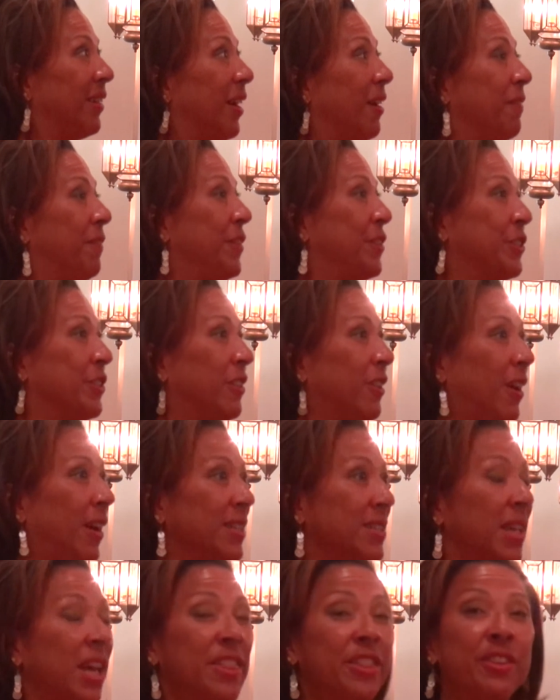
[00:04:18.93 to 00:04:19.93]
of vision
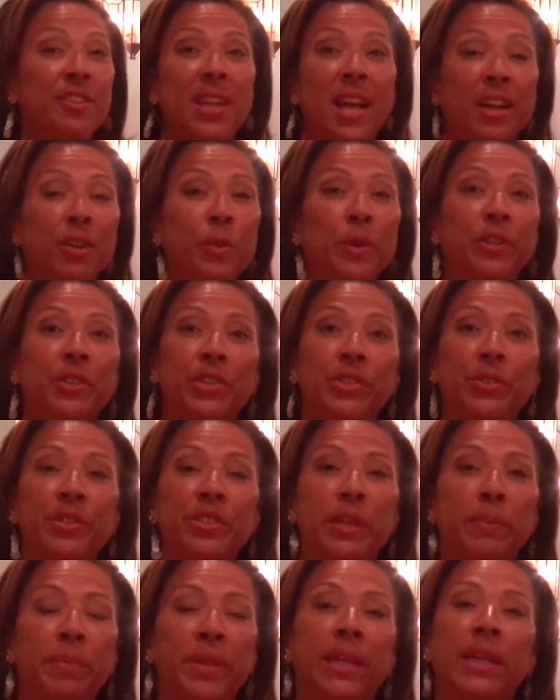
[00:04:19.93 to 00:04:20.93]
loss, they're not going to do
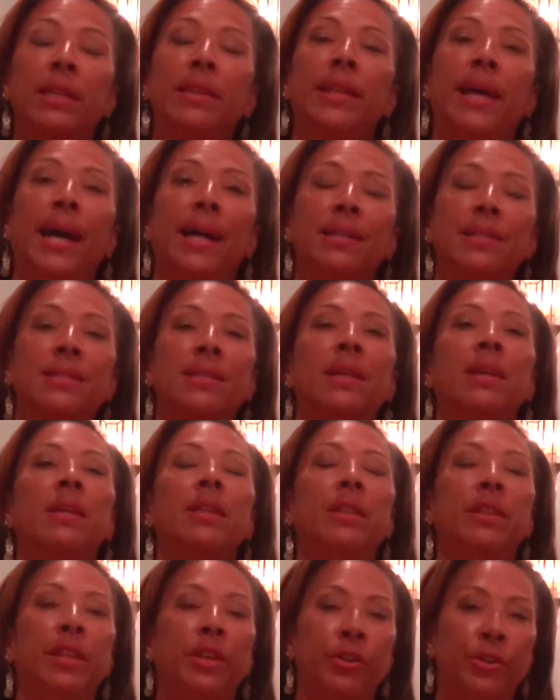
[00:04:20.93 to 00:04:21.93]
something, and that's
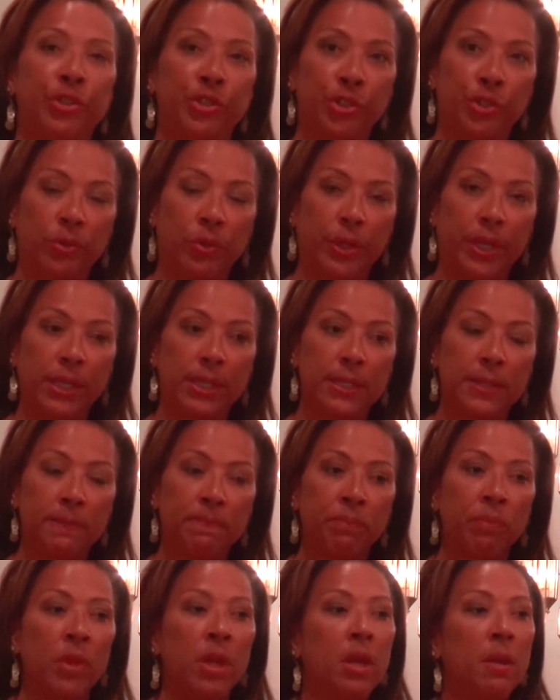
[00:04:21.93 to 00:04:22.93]
their
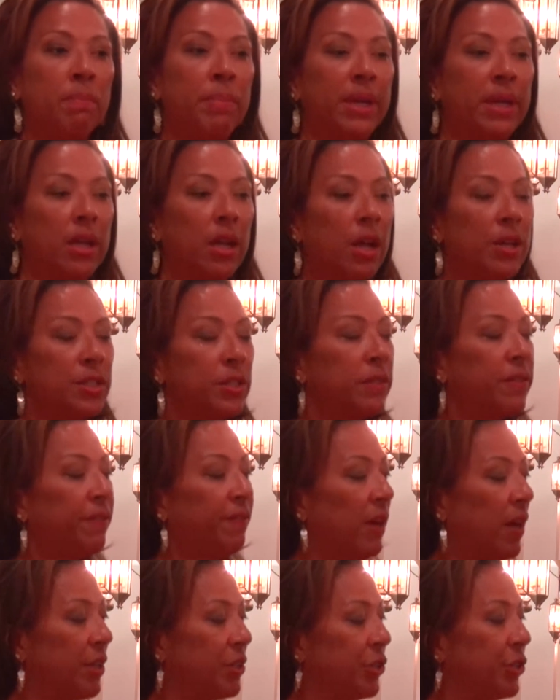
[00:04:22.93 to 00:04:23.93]
choice. But it also
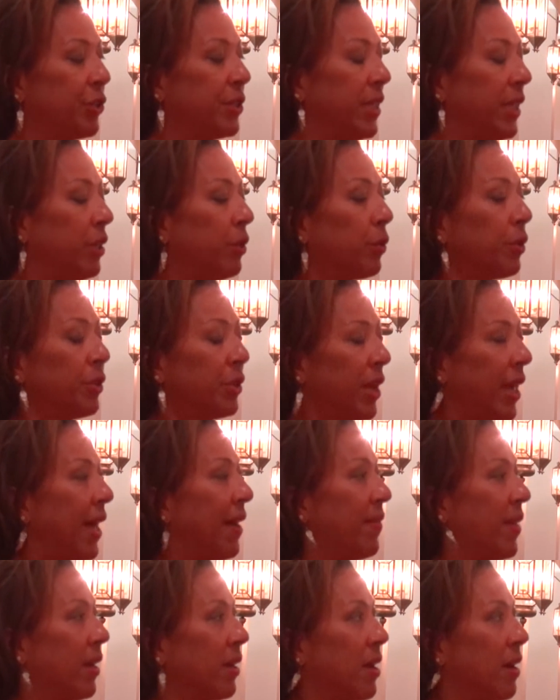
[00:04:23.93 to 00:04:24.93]
fosters, in order to
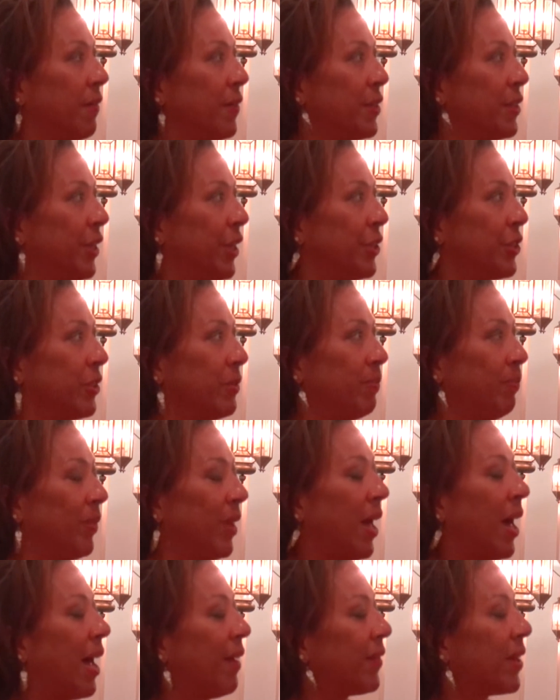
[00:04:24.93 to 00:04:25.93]
have that conversation,
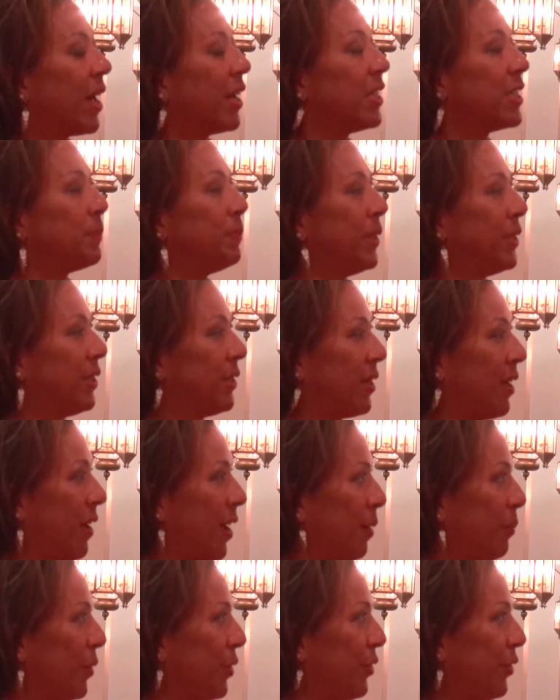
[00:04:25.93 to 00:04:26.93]
I've got to spend
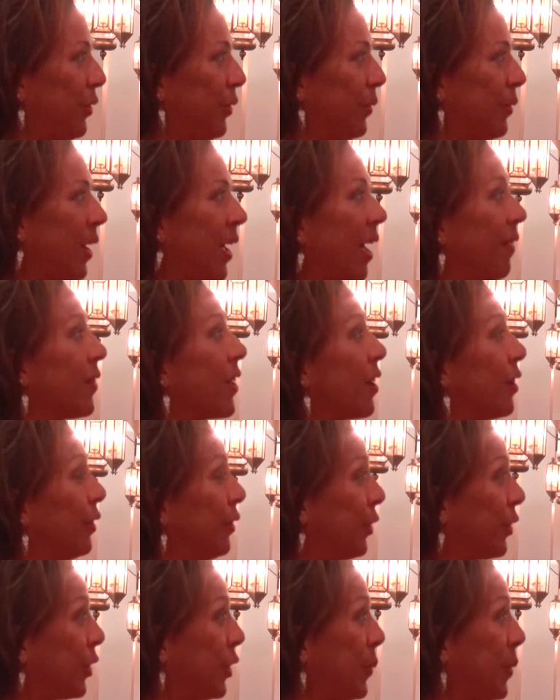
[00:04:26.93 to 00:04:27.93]
time with you. I've got to
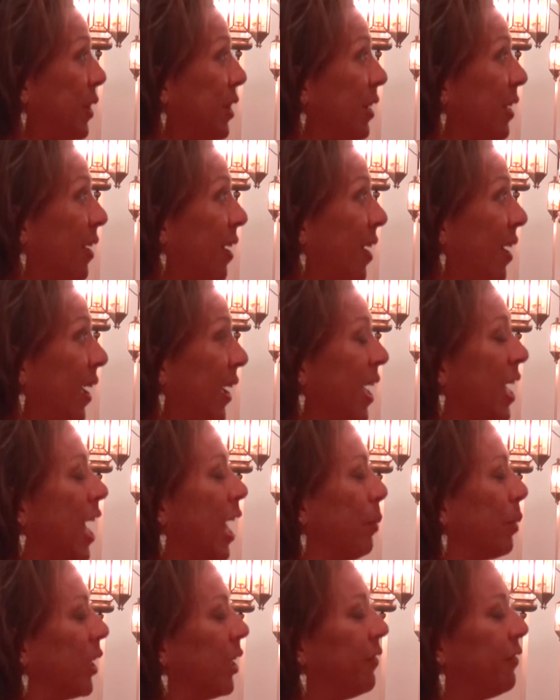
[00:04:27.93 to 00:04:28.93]
look you in the eye, and
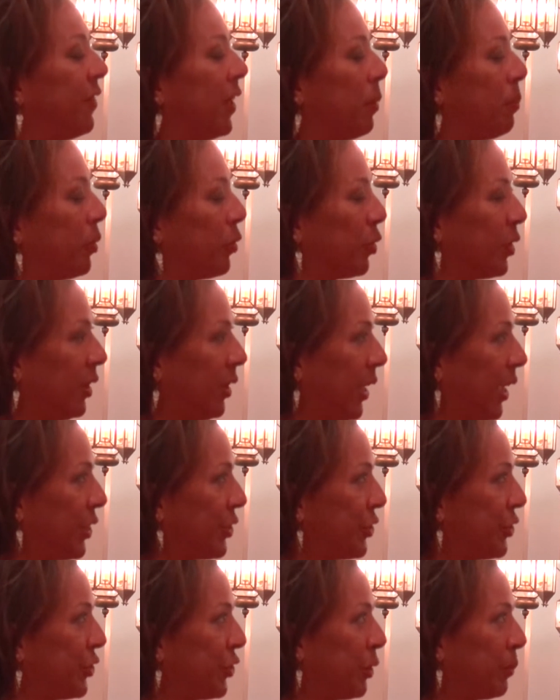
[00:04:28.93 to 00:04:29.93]
I'm going to develop a
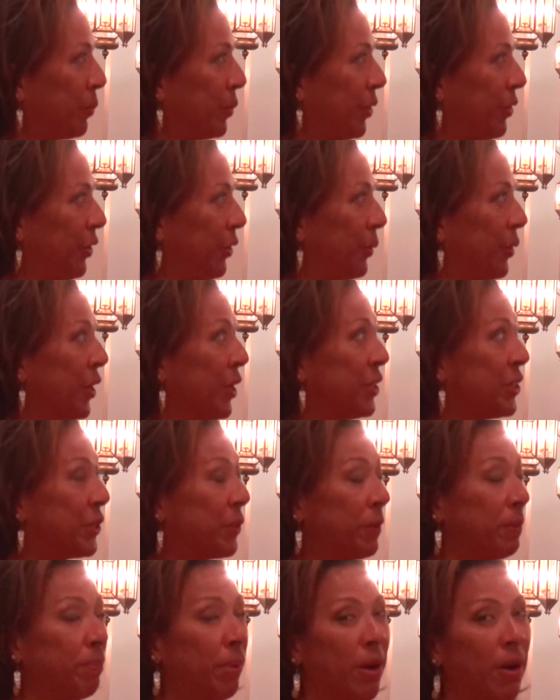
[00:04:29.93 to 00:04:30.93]
relationship with you.
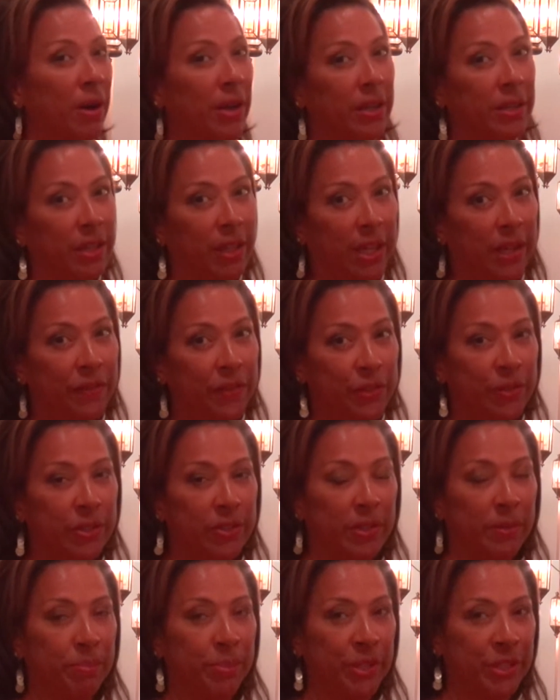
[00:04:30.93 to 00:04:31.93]
So in part, it gives you
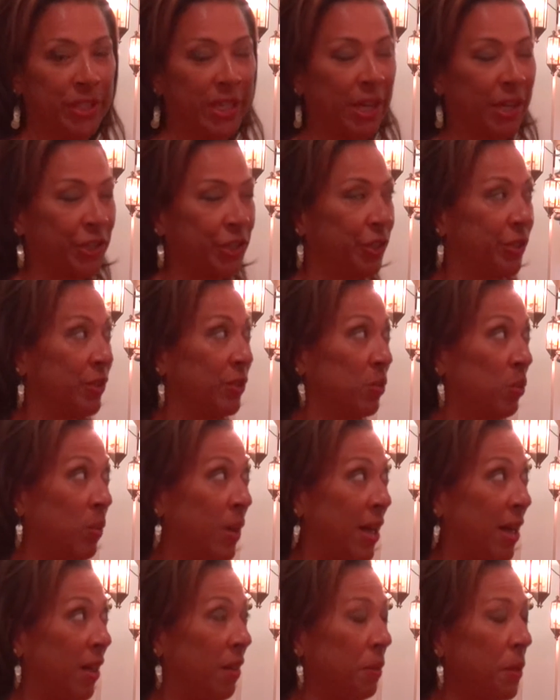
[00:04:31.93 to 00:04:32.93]
some protection as
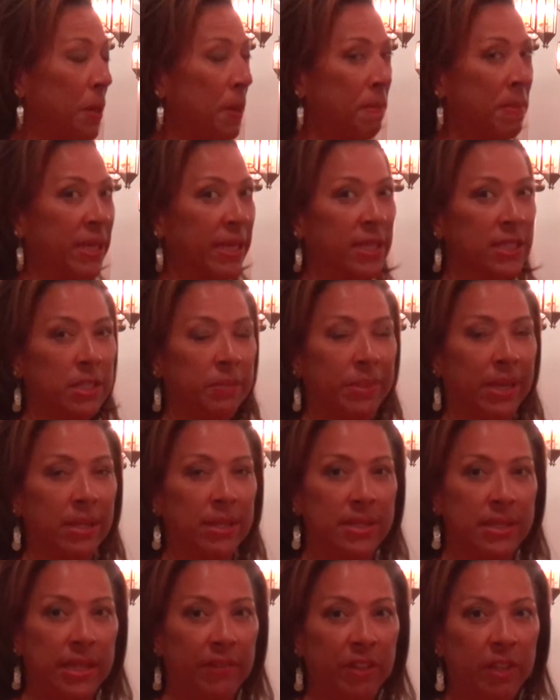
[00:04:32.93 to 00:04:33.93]
well, because about
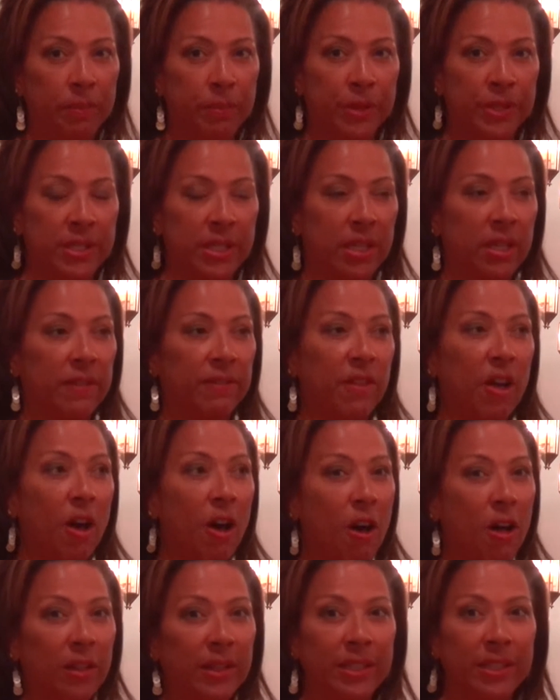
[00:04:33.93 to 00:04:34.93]
70% of
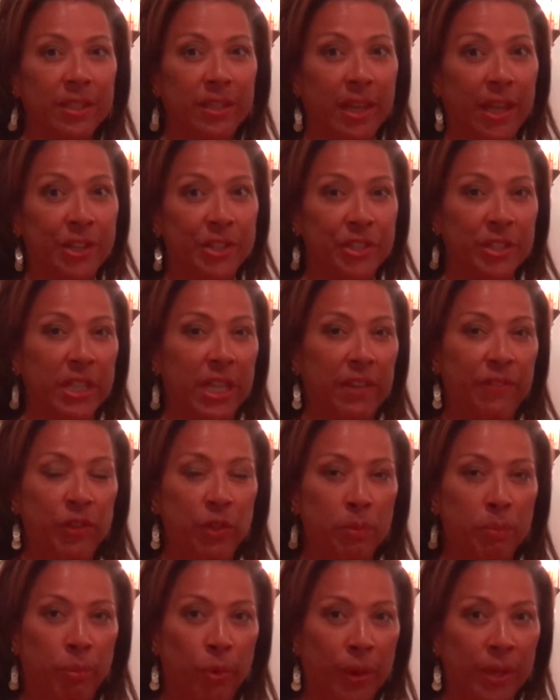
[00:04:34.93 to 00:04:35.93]
all litigation, if
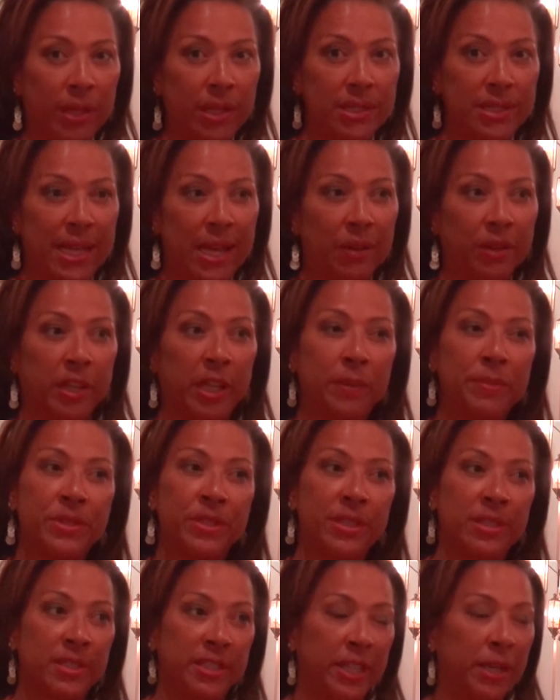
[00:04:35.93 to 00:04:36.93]
you boil it down, comes
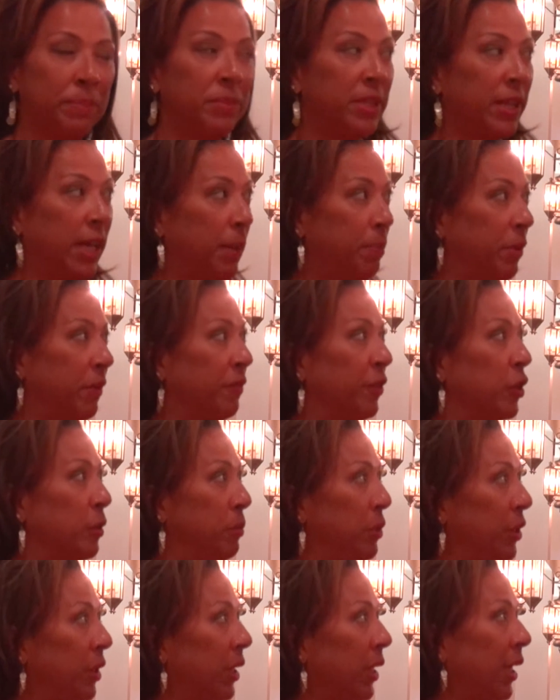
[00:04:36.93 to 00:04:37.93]
to some type of
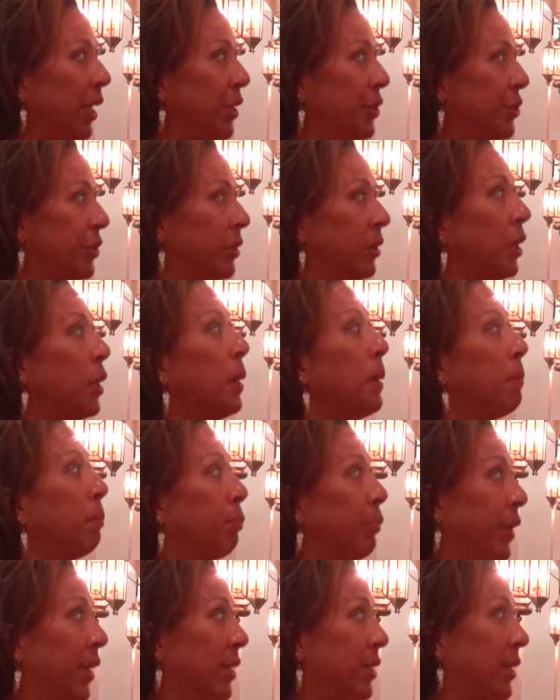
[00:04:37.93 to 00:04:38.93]
communication
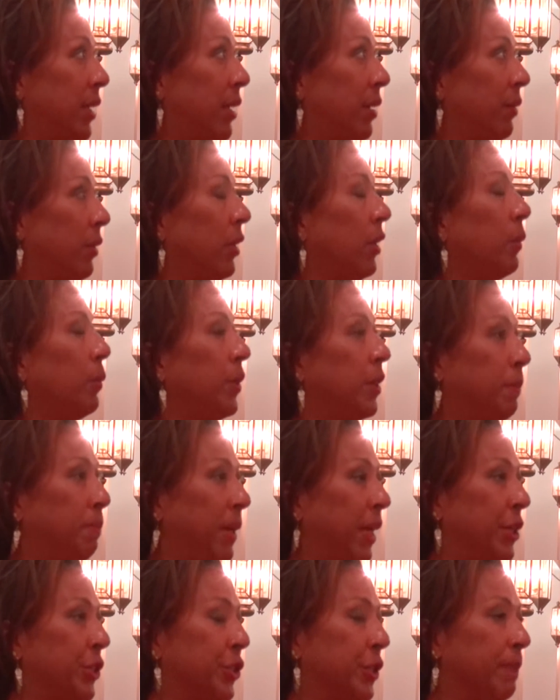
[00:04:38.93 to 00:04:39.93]
breakdown with the
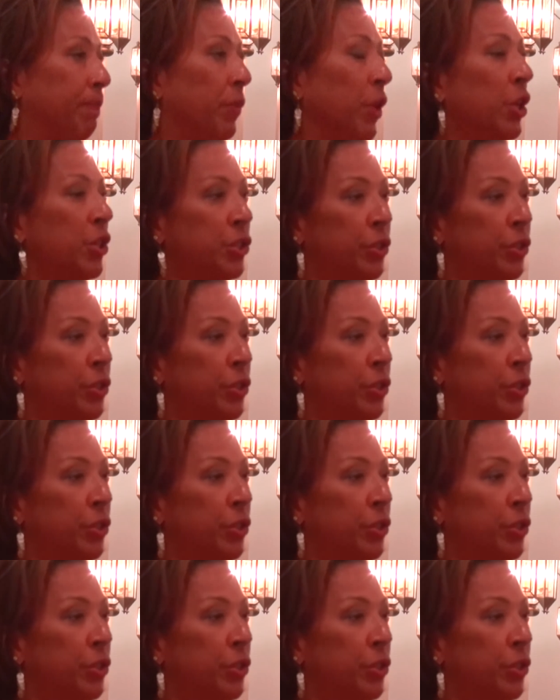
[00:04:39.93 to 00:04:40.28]
patient.